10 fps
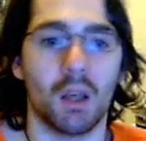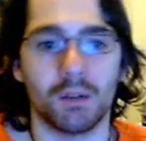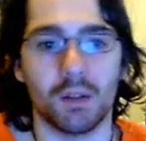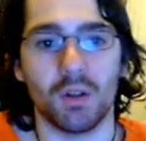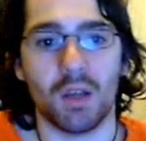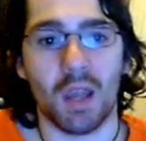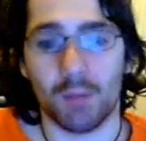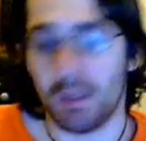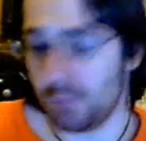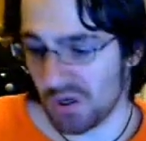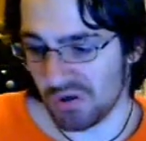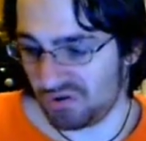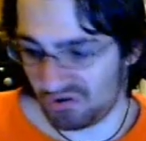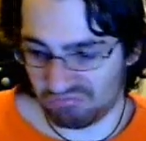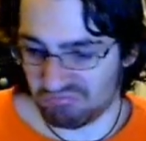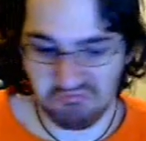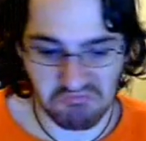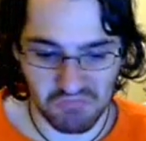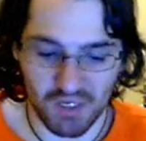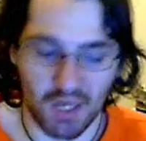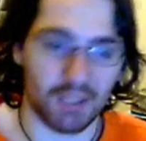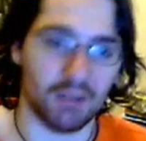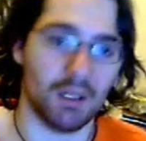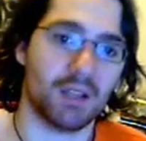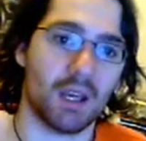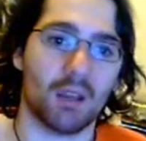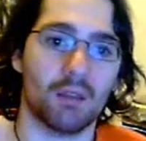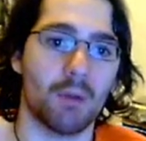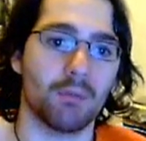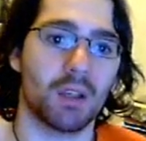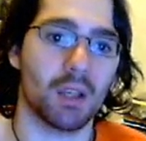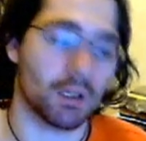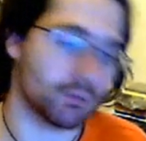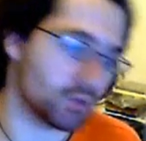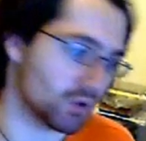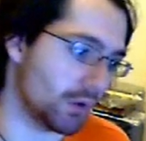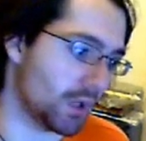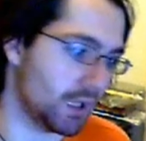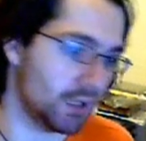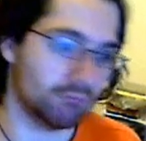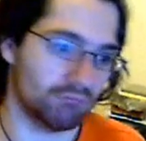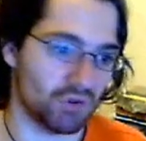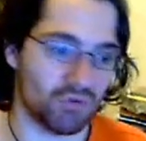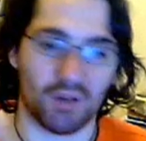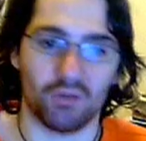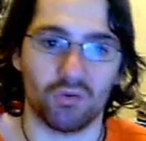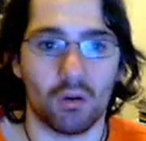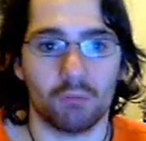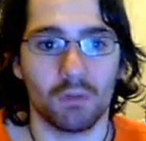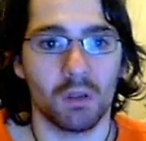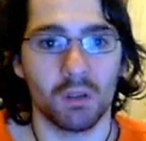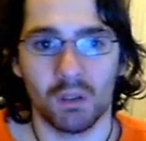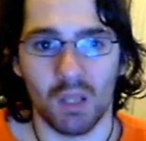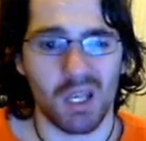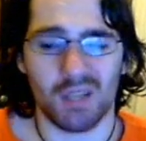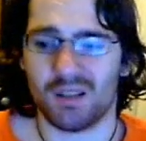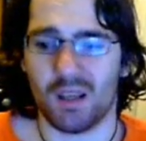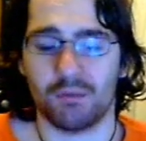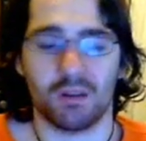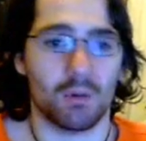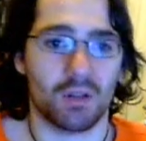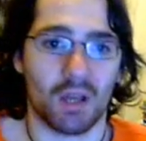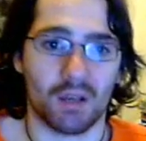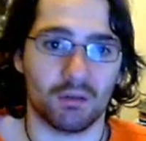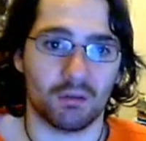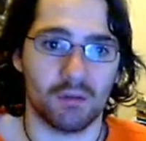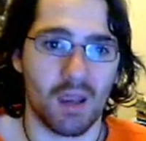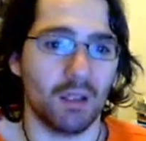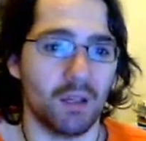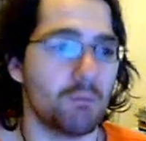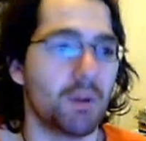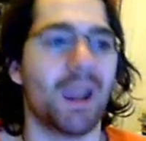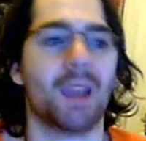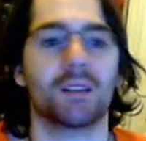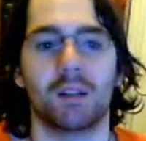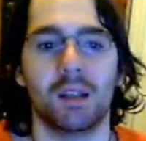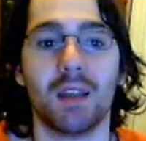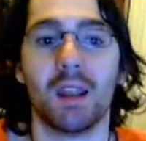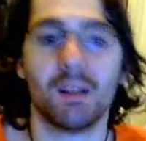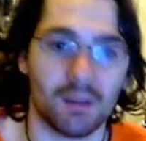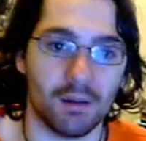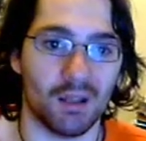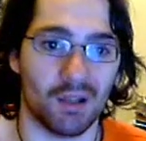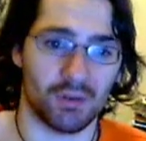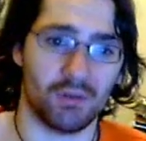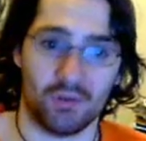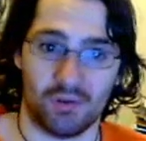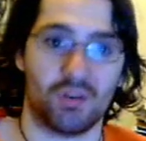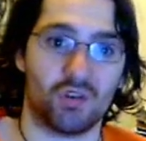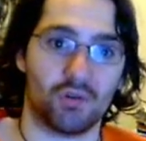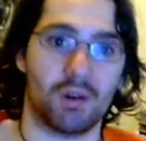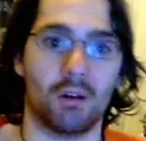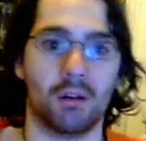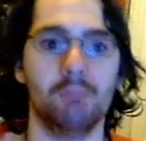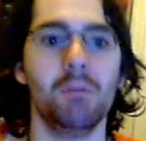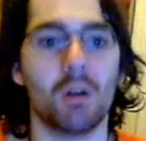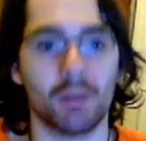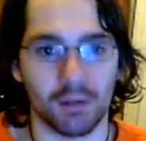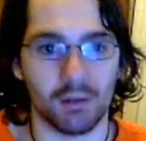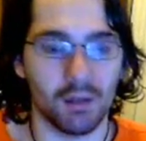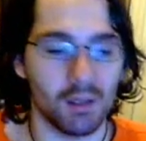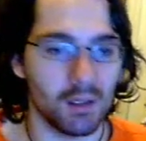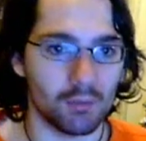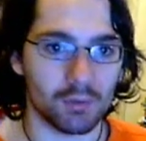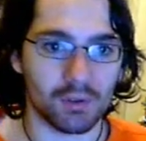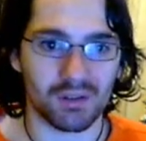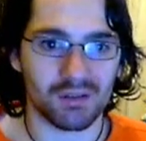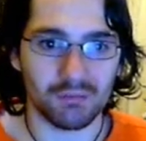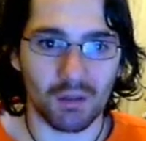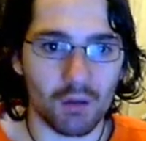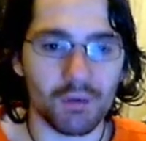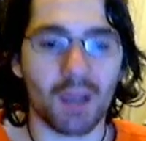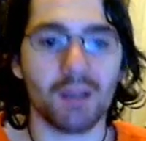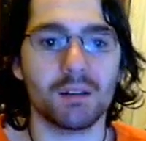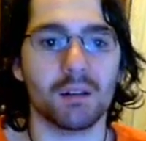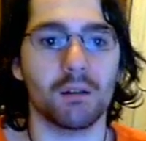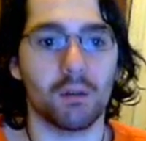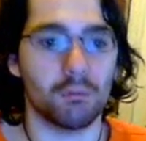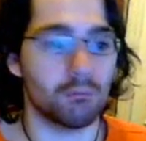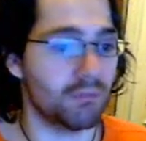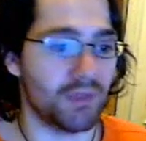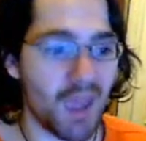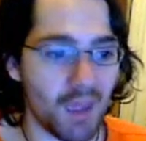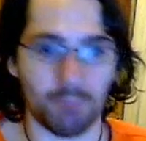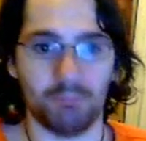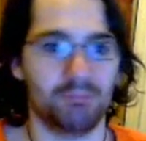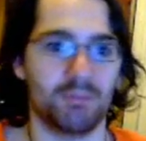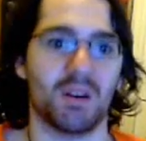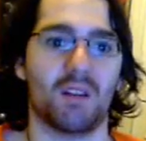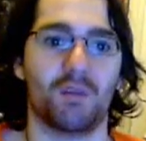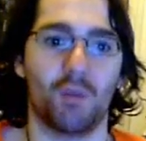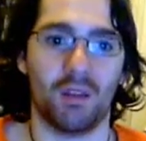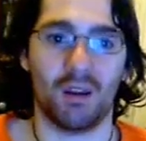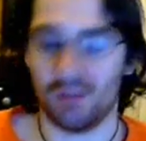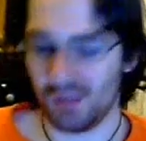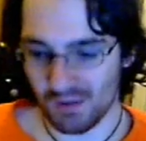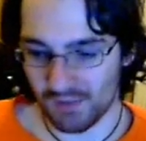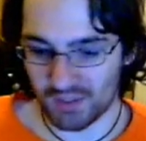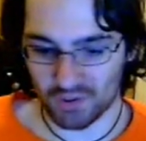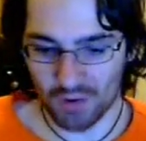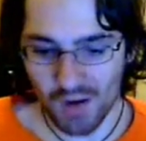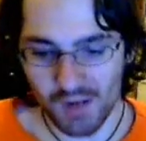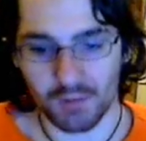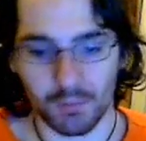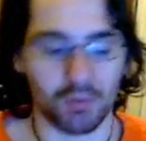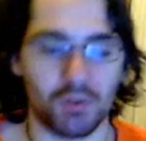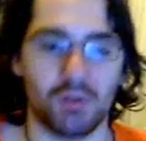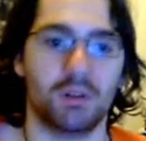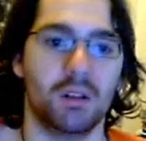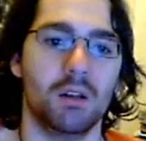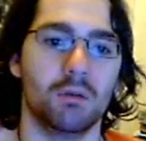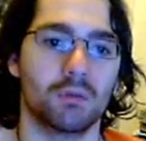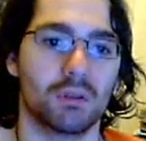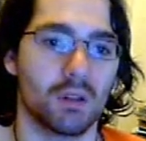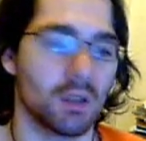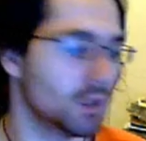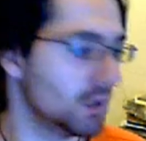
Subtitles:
digicam anymore. You just take out the memory card, slot that in, just drag and drop. It saves so much hassle. Hell, even Picasa detects it and allows you just to straight on import it, which is a lot nicer than their software that they try to push you to use.